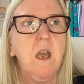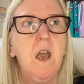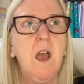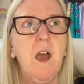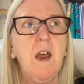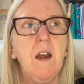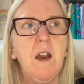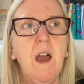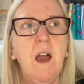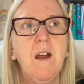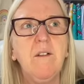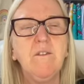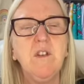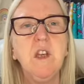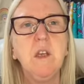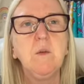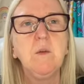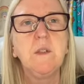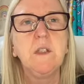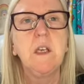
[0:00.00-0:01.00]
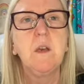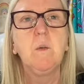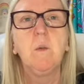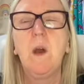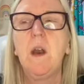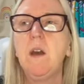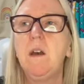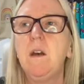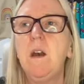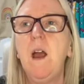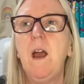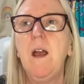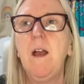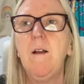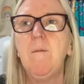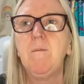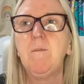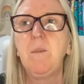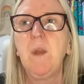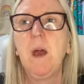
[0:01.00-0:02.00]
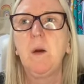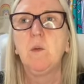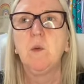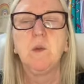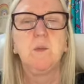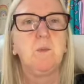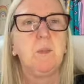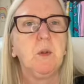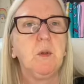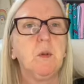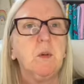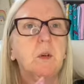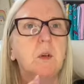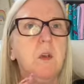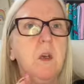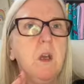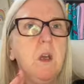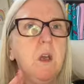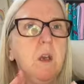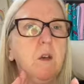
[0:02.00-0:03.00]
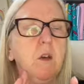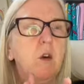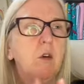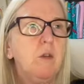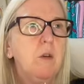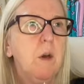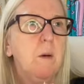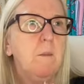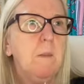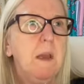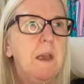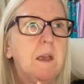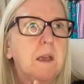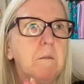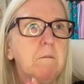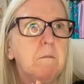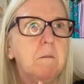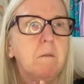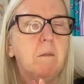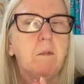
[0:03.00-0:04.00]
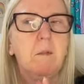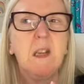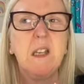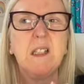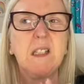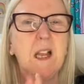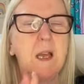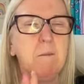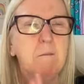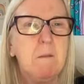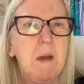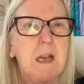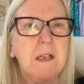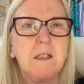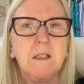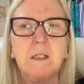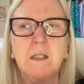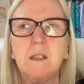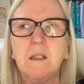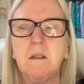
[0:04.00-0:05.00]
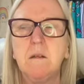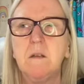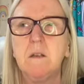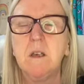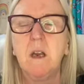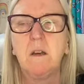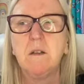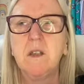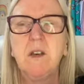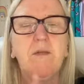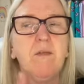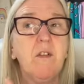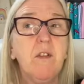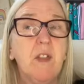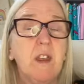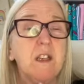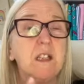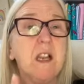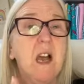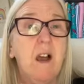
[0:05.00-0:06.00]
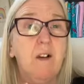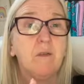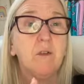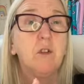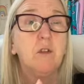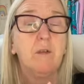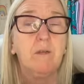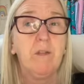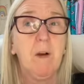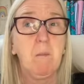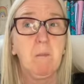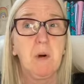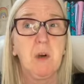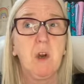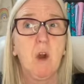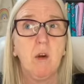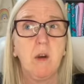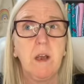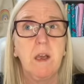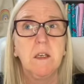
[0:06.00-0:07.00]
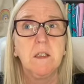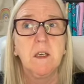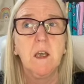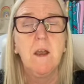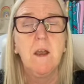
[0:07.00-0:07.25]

And I have used it when I was bulk cutting and making things like masks and different things. I have cut fabric on it,